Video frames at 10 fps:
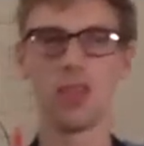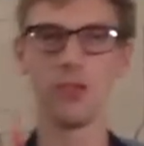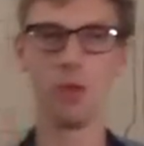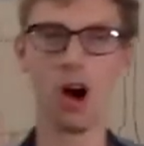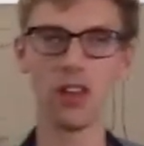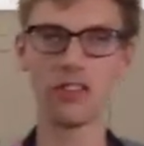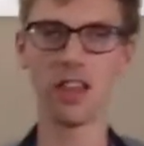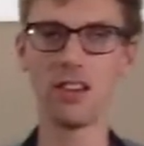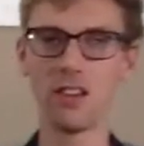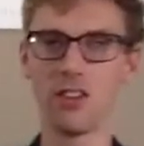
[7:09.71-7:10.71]
The worst
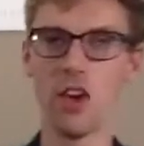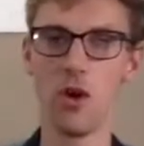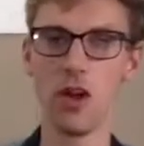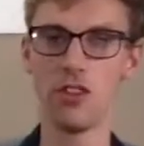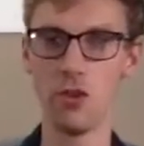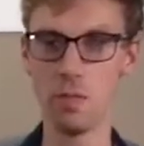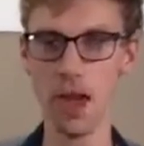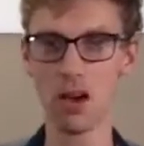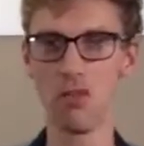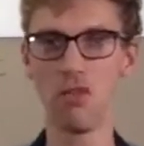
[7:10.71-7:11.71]
thing to do is you
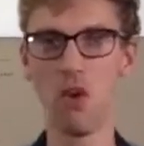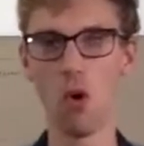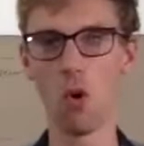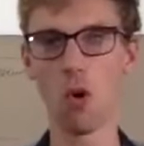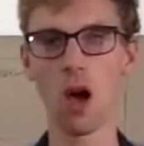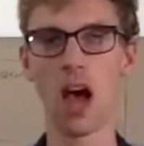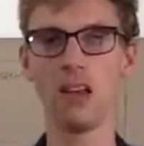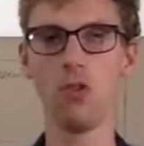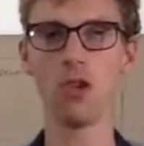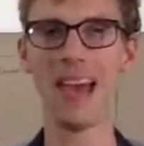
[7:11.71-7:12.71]
pick a fork
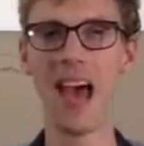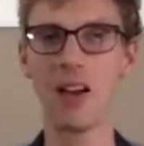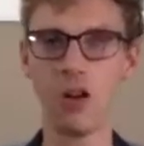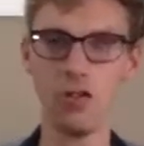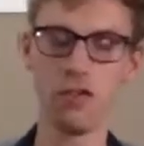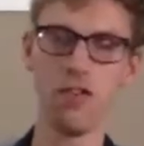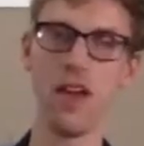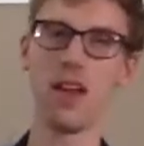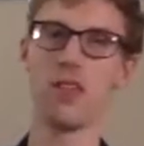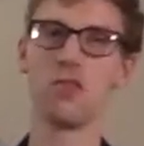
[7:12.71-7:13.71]
and you cannot
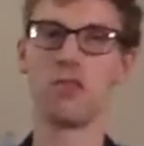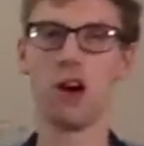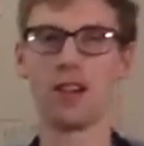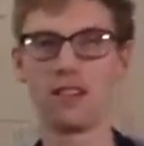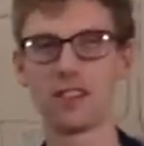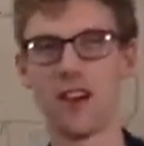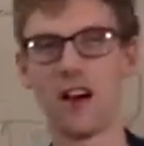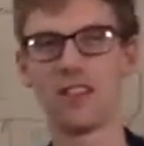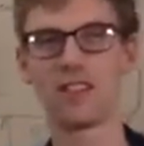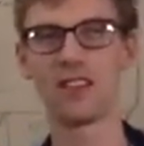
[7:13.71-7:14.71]
fit the right
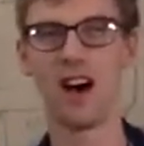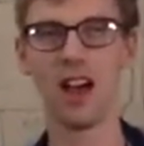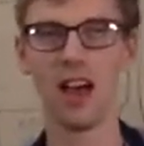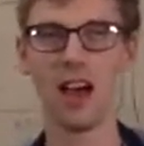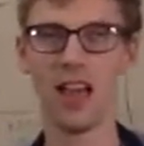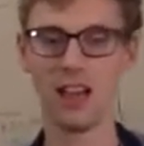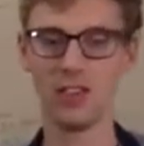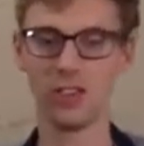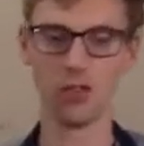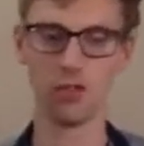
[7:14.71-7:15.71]
size tyre
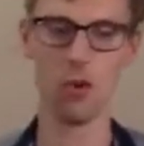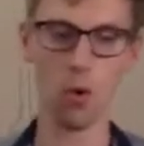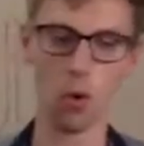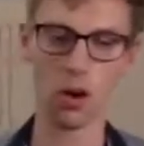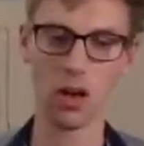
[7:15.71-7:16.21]
into your fork.